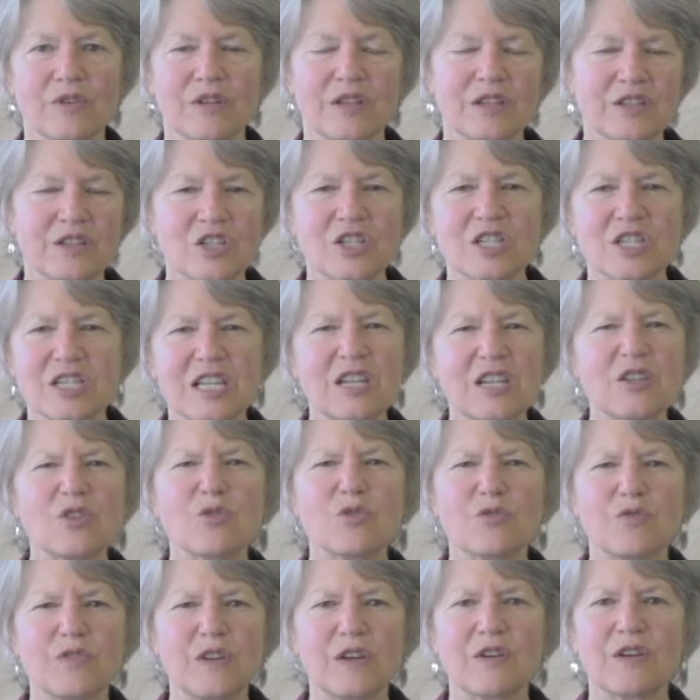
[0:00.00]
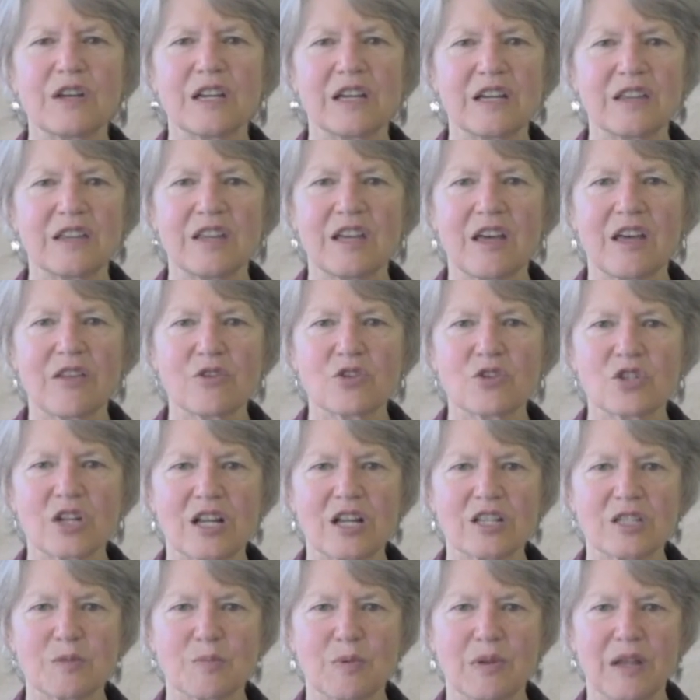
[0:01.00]
just interfering in the other
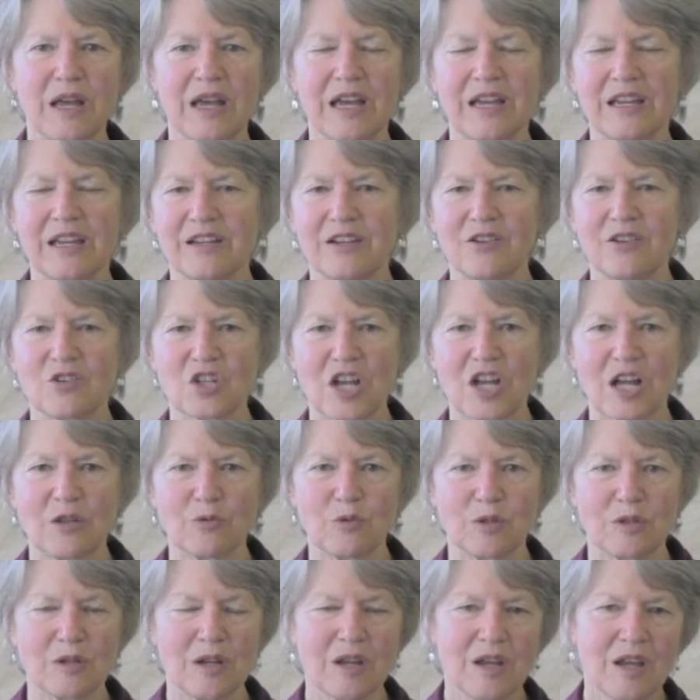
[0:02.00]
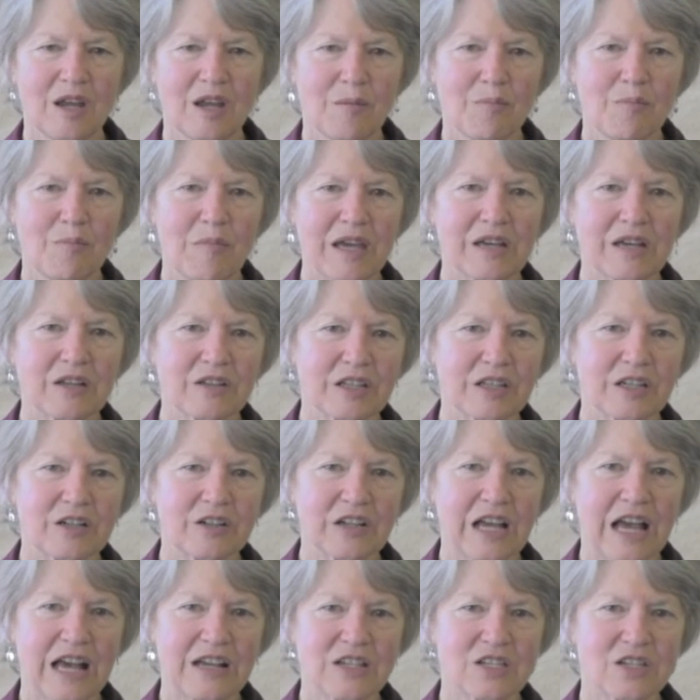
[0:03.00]
child's play. Child would make a little
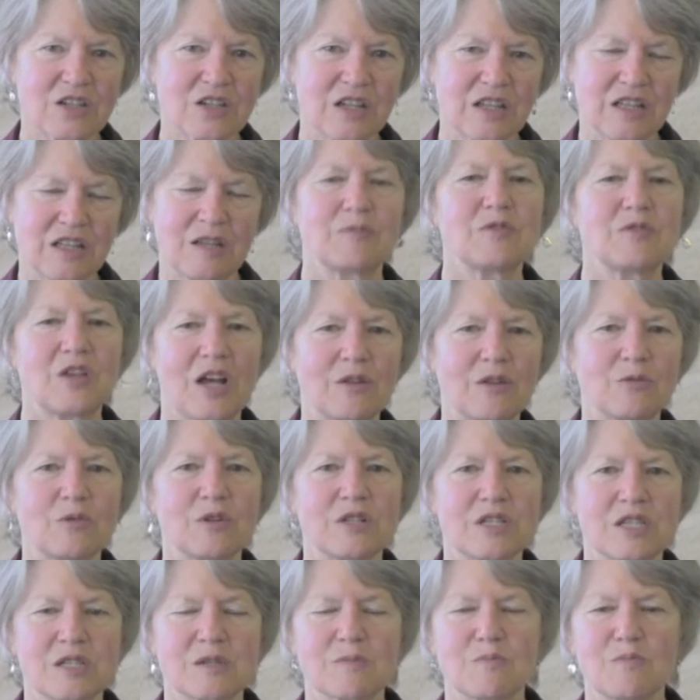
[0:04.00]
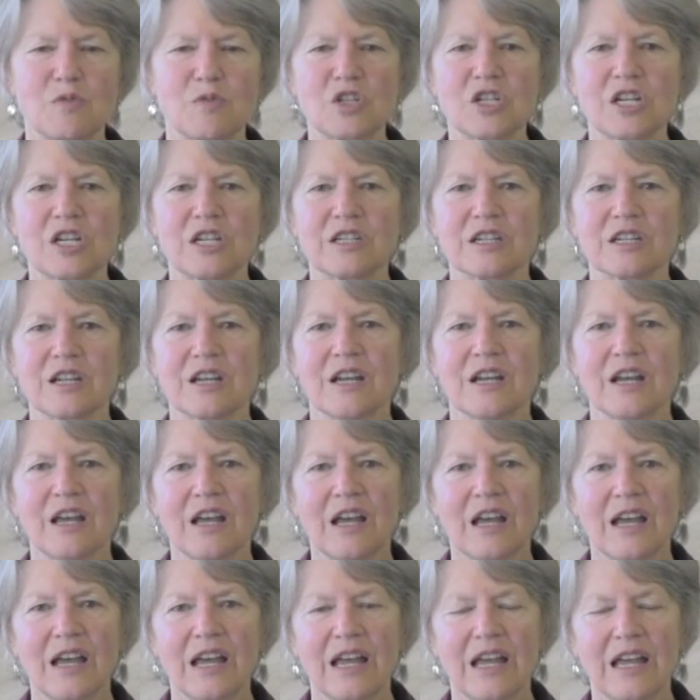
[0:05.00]
castle and the child would smush it.
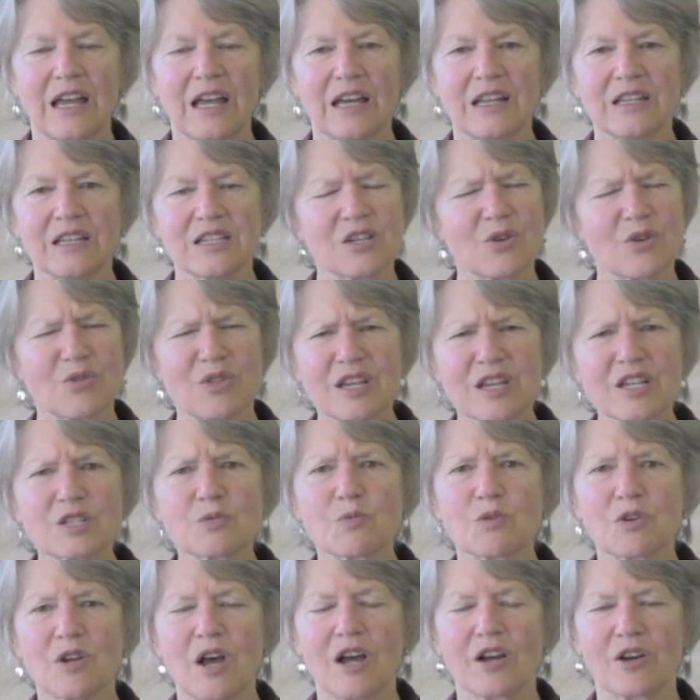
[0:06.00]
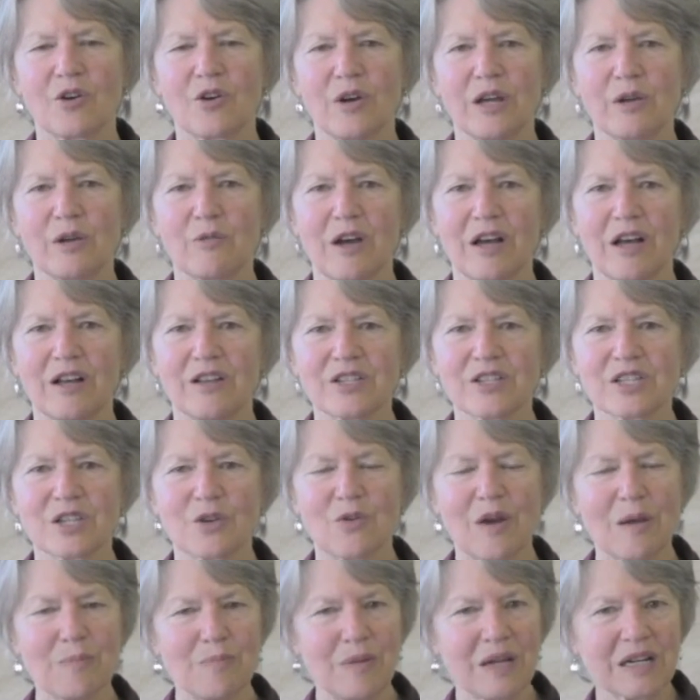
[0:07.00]
And so things were not going well.
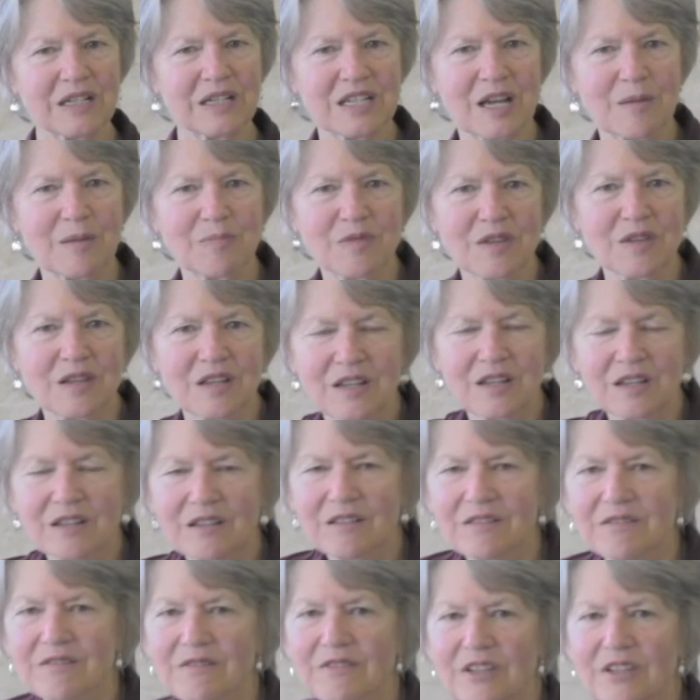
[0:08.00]
So I picked up the